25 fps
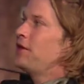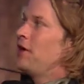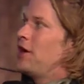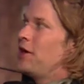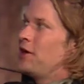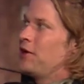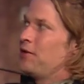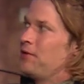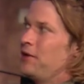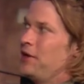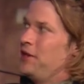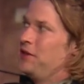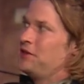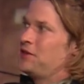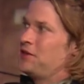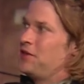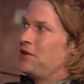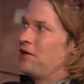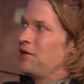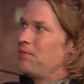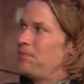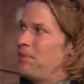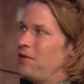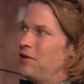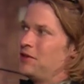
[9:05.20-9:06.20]
honoree is
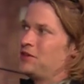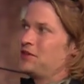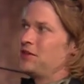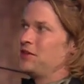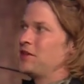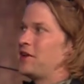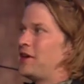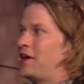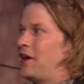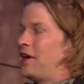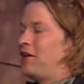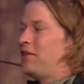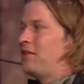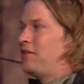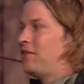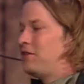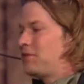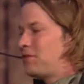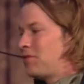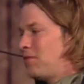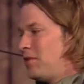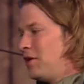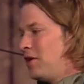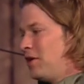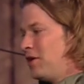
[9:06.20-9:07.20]
on our porch looking out on the
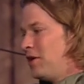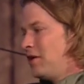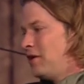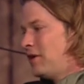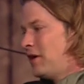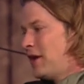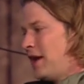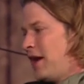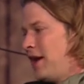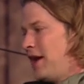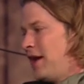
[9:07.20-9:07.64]
square,